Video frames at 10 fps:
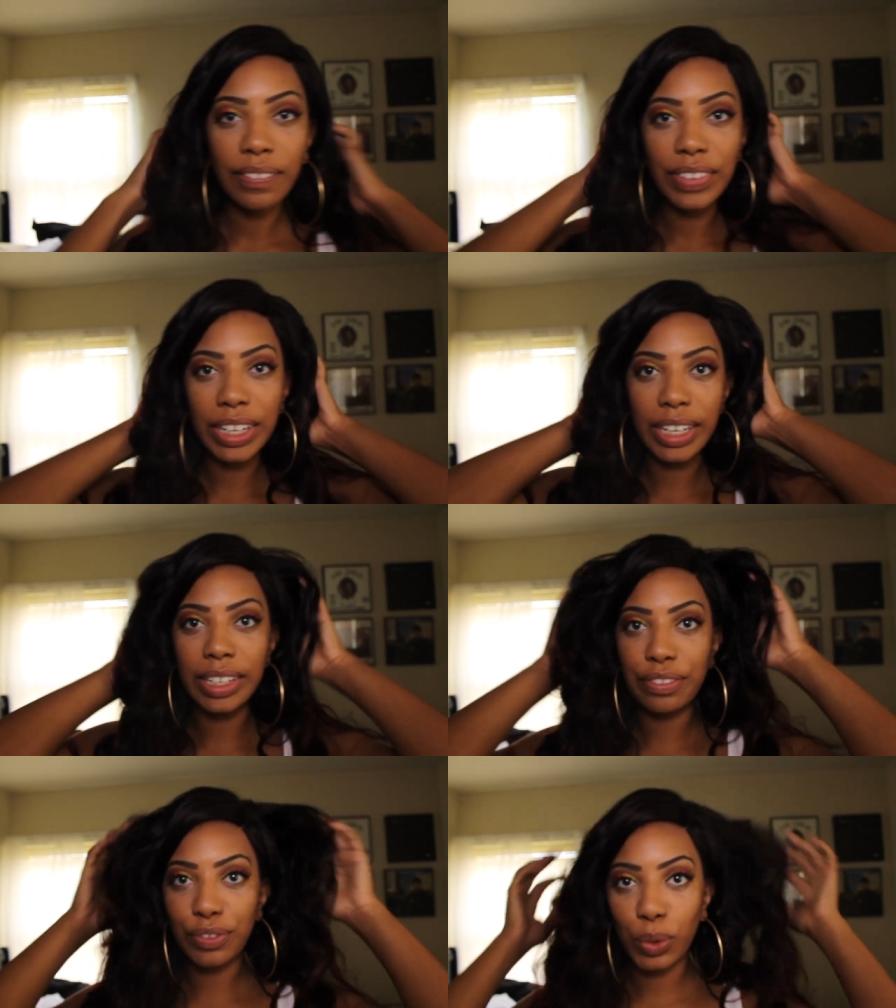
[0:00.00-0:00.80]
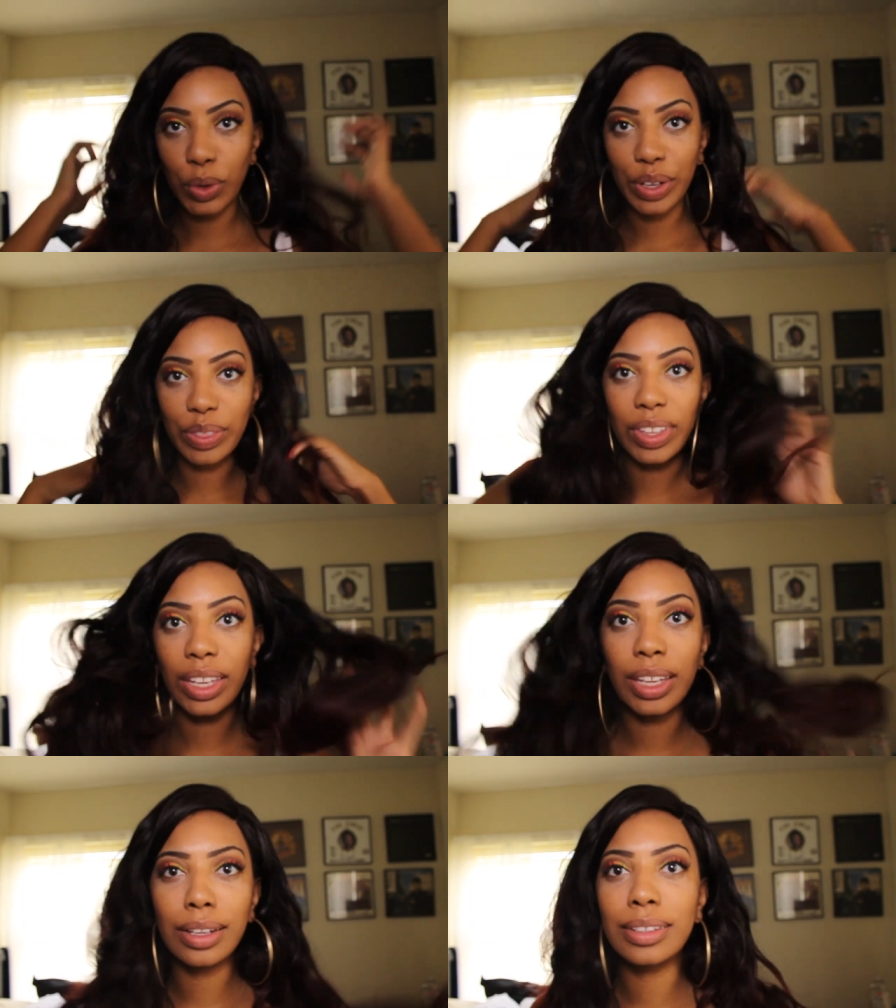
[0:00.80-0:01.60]
Very good for
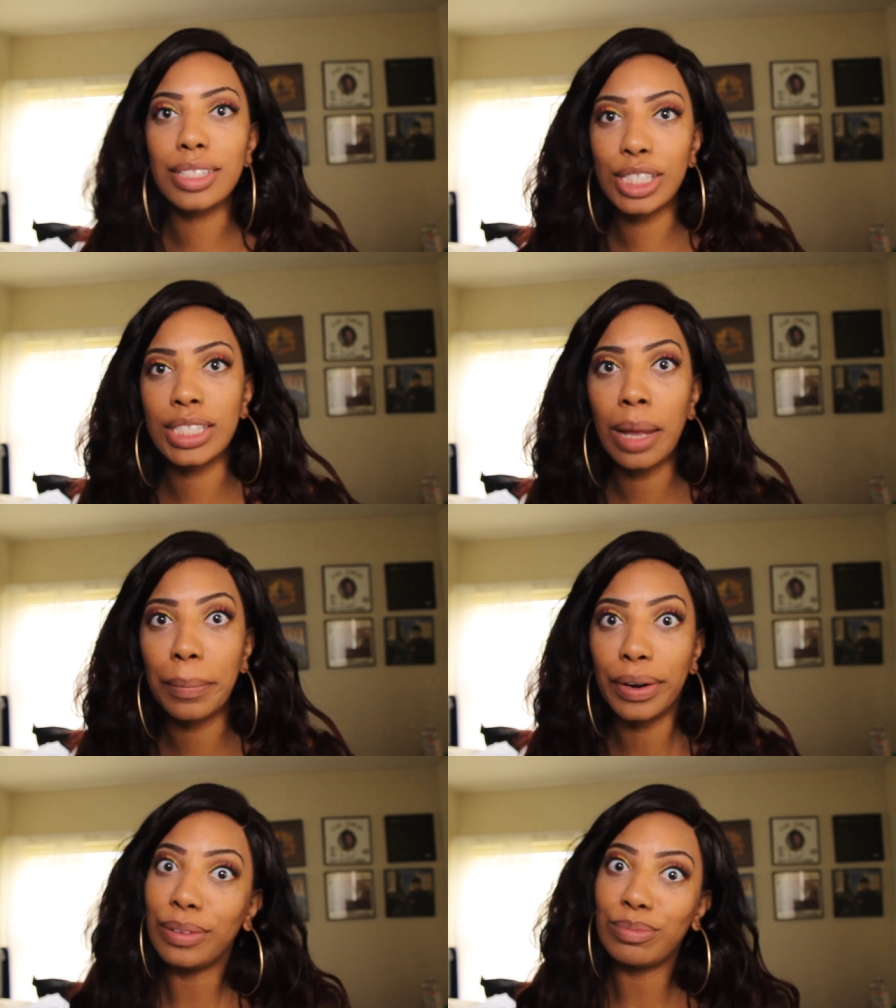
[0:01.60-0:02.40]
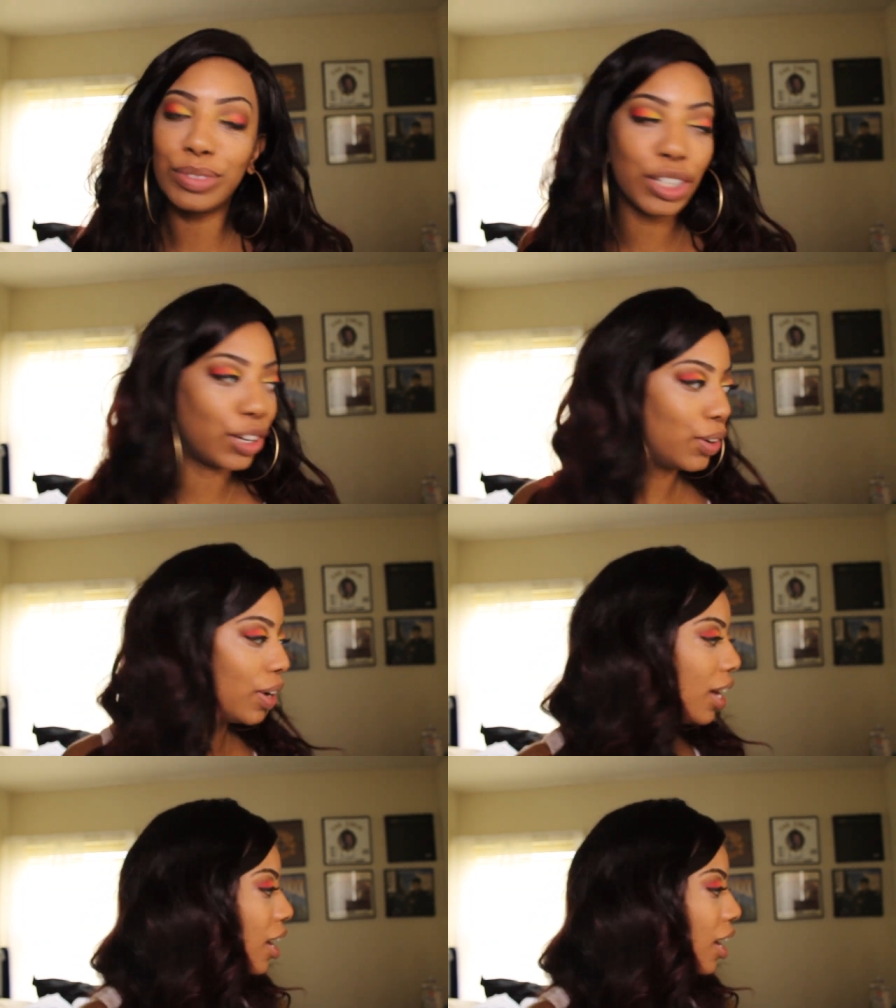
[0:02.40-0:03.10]
the summer, you know?